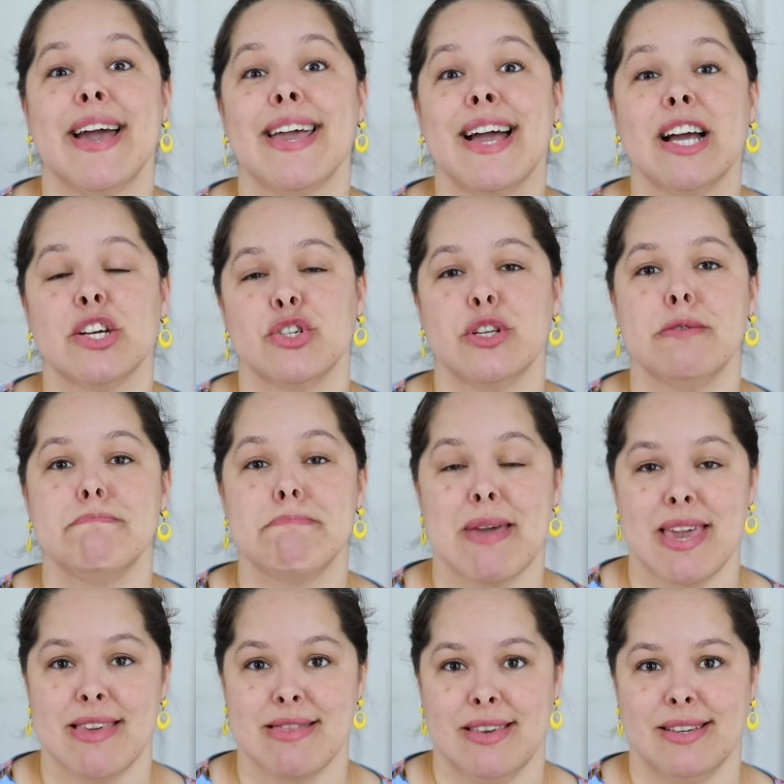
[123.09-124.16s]
I actually
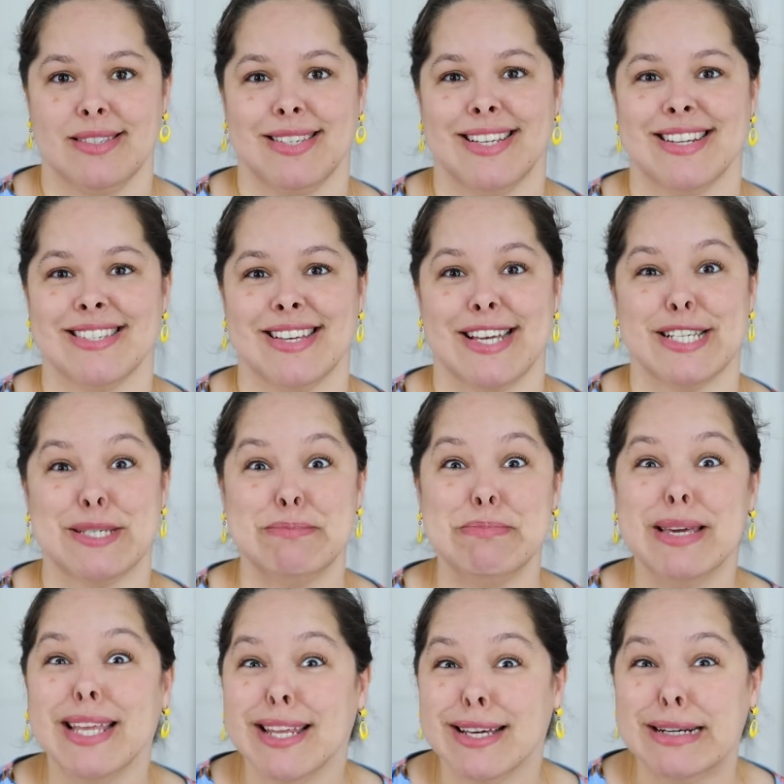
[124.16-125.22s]
made this in a size
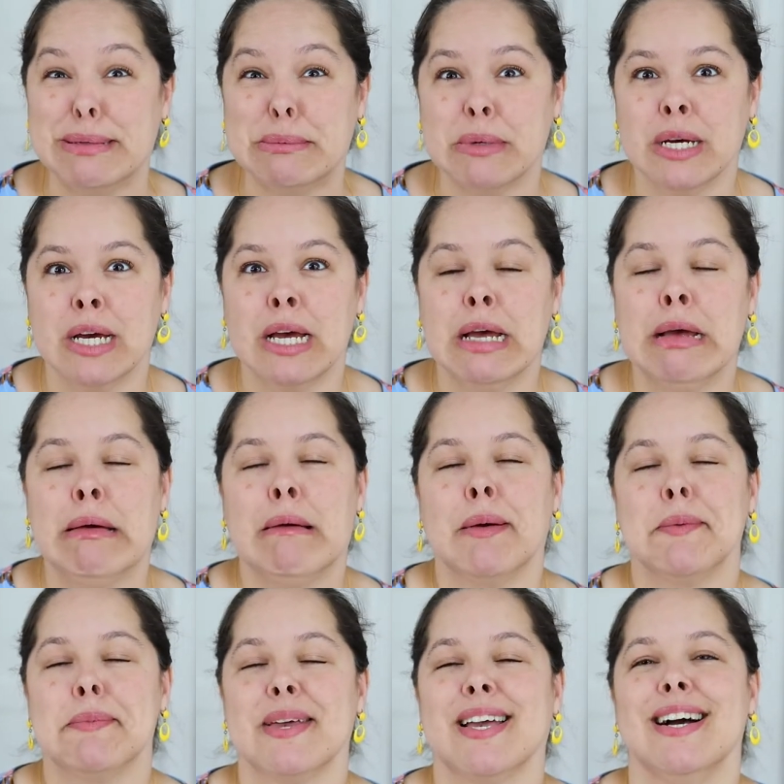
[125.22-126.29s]
medium
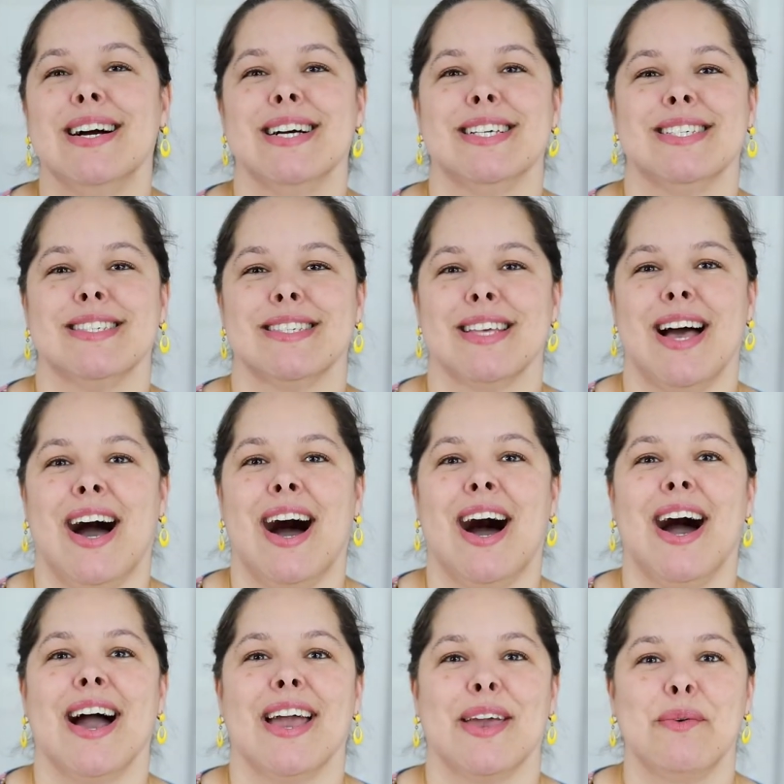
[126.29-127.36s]
because
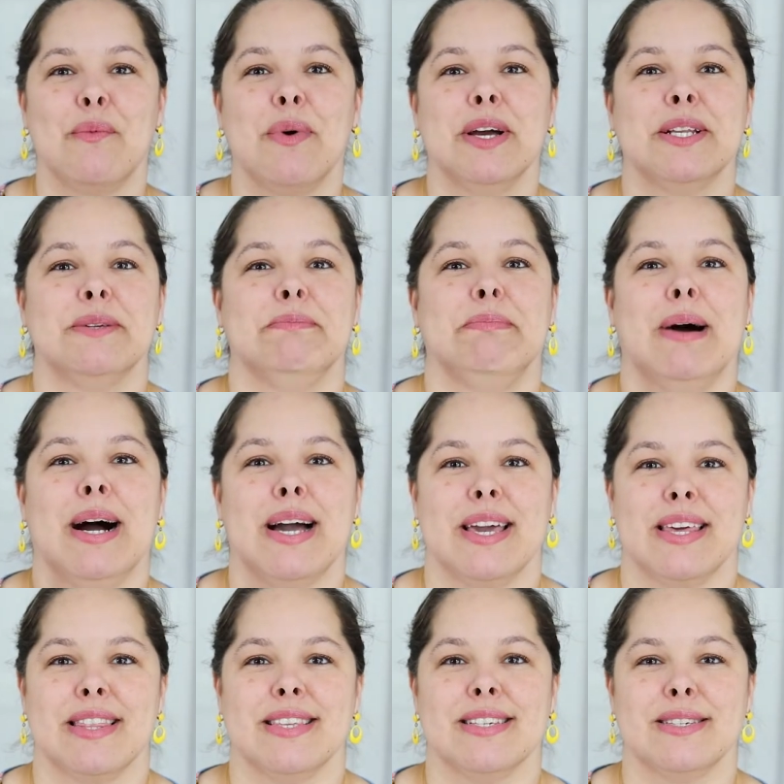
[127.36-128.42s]
I went
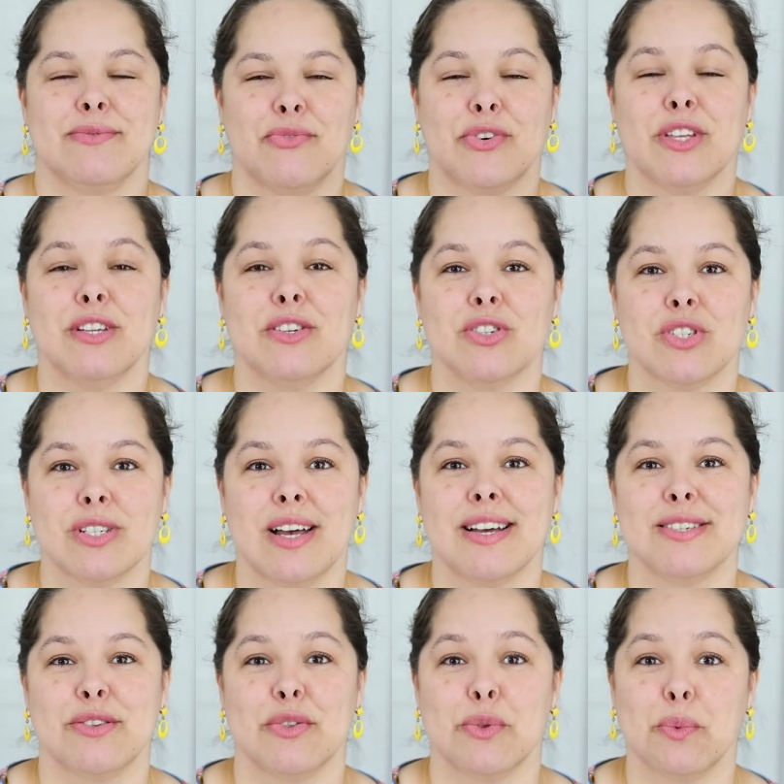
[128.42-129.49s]
by the finished
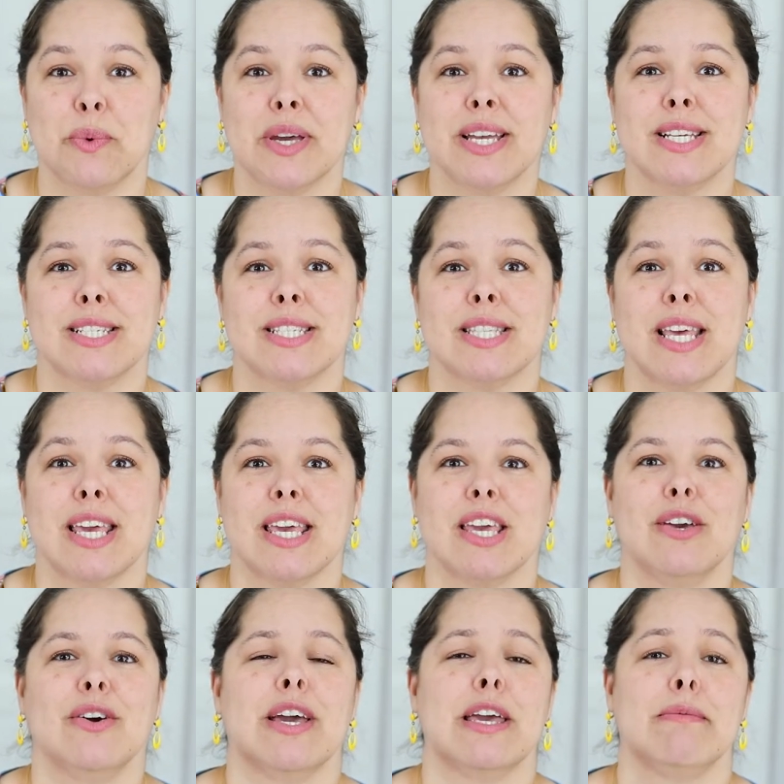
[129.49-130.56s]
size of the waist
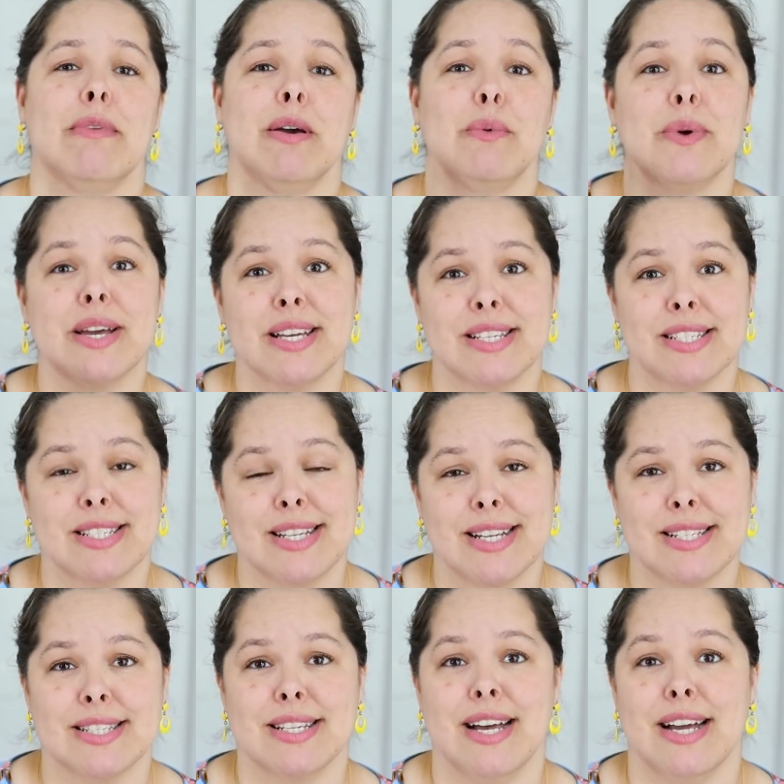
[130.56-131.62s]
thinking, okay, my waist is
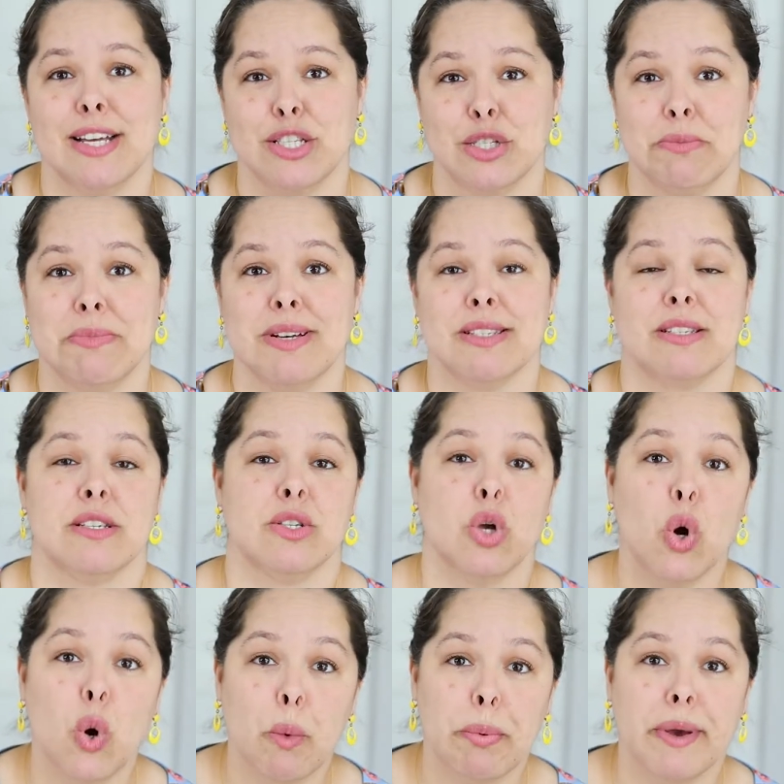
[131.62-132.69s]
that size, the bust is
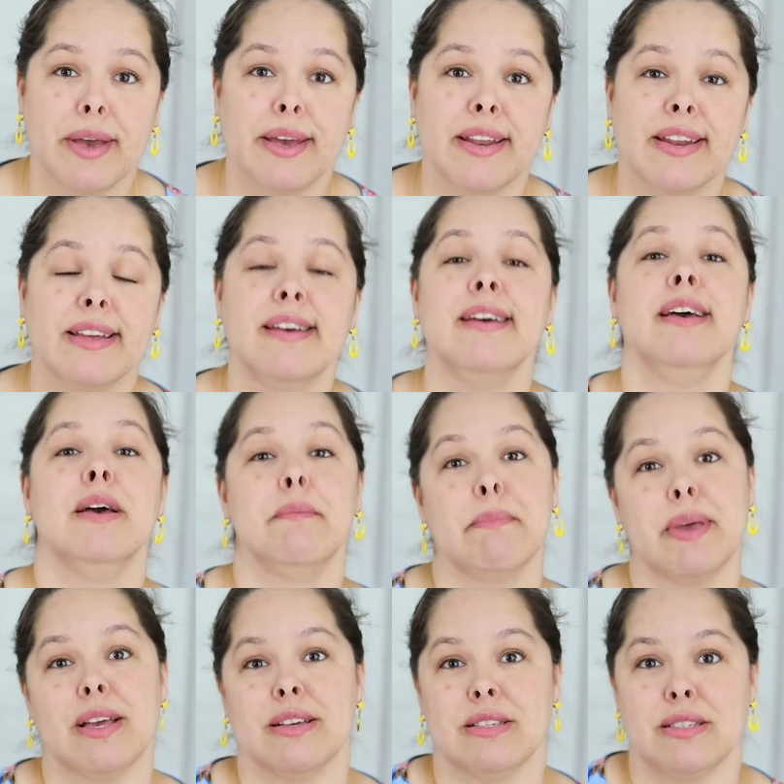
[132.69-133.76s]
open
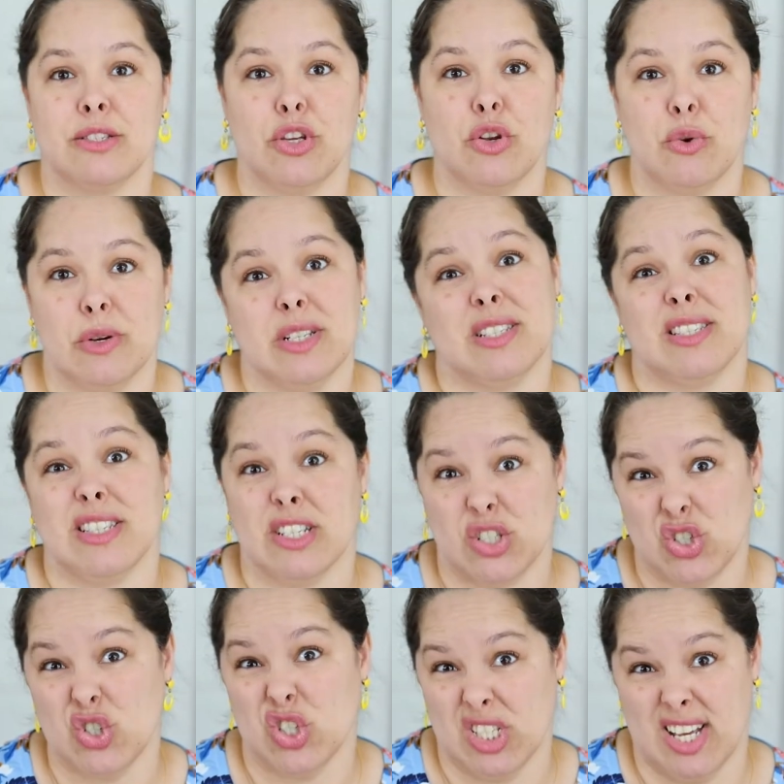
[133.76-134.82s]
because, you know, it's
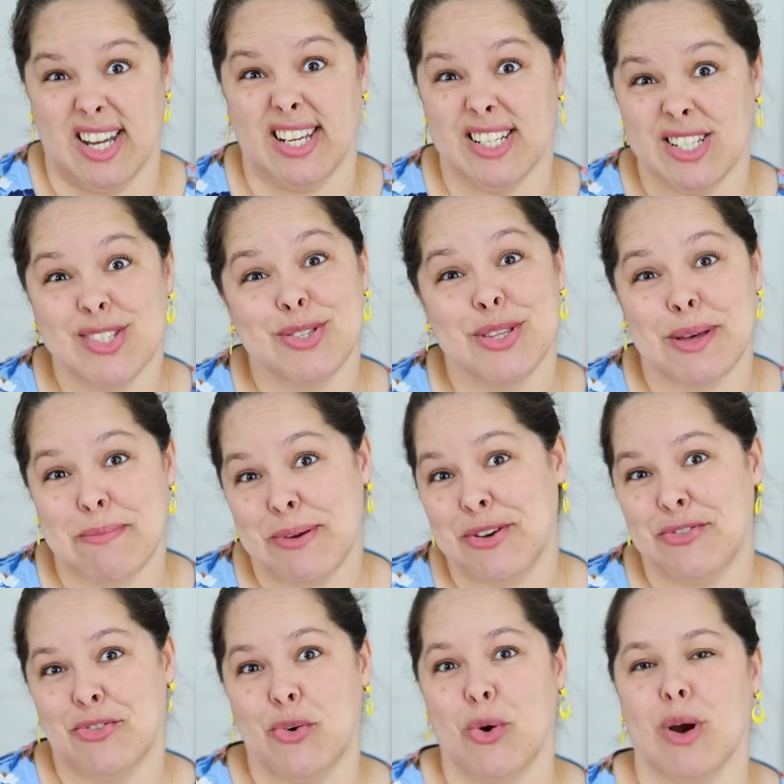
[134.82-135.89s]
there's no sides to that
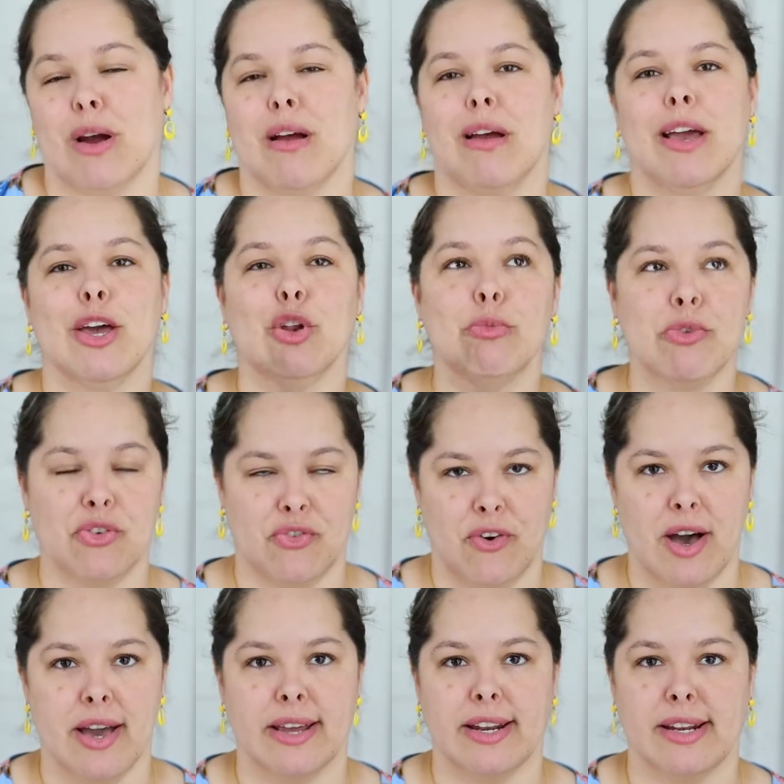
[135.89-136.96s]
pinafore, it'll be
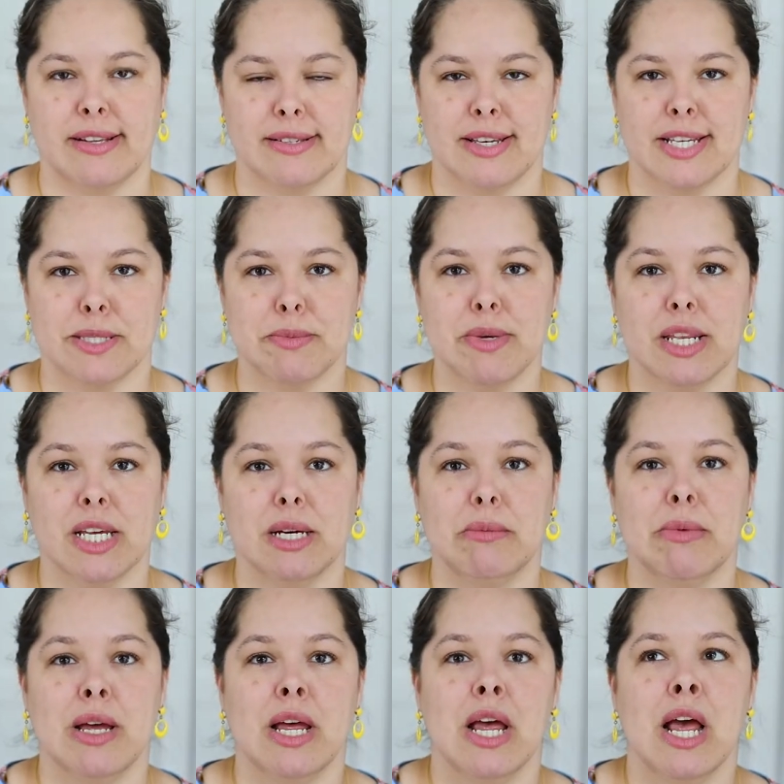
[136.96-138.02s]
fine in a size
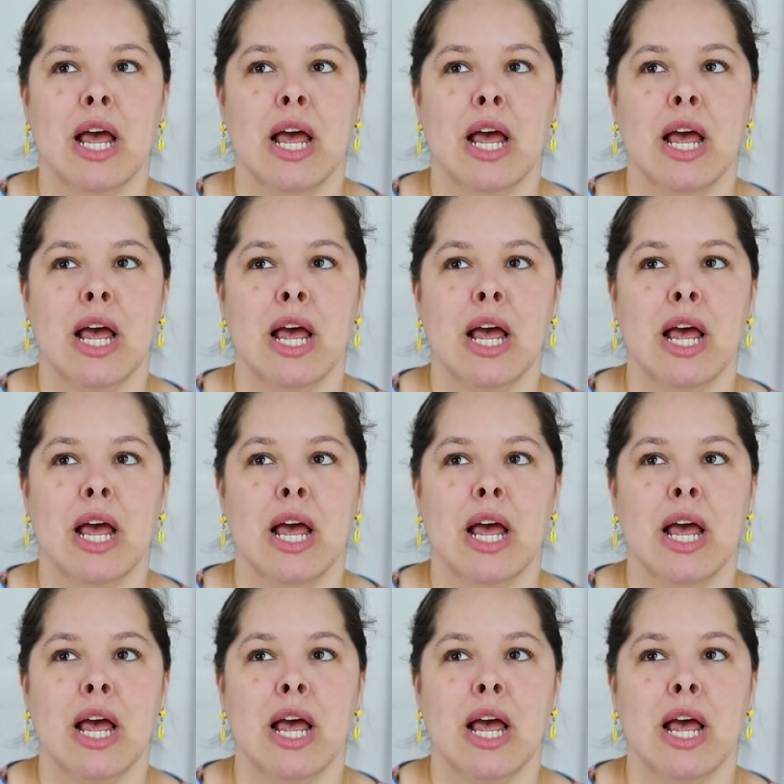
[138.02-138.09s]
medium.